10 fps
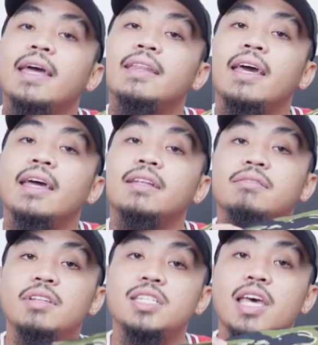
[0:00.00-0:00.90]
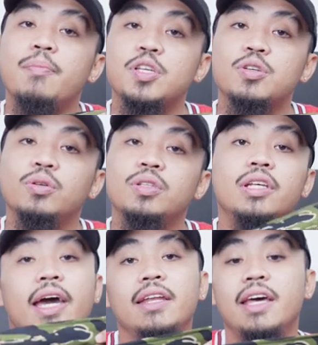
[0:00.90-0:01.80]
and then this episode,
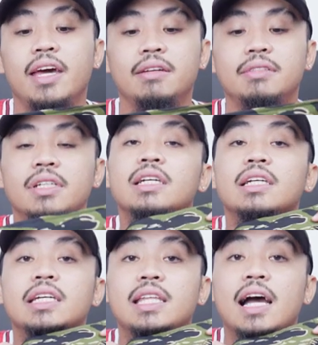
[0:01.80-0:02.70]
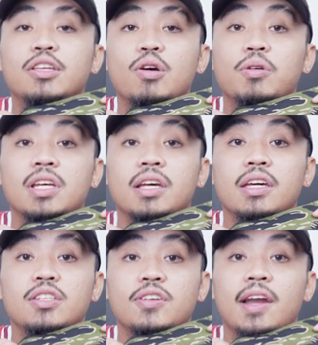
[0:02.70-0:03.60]
and then itag nyo ako sa
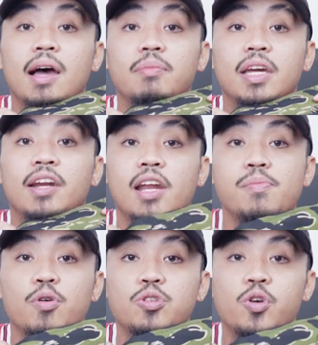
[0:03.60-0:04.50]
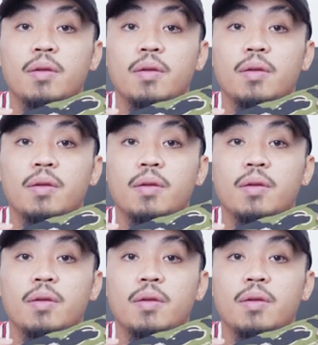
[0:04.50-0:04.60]
Instagram. I-re-repost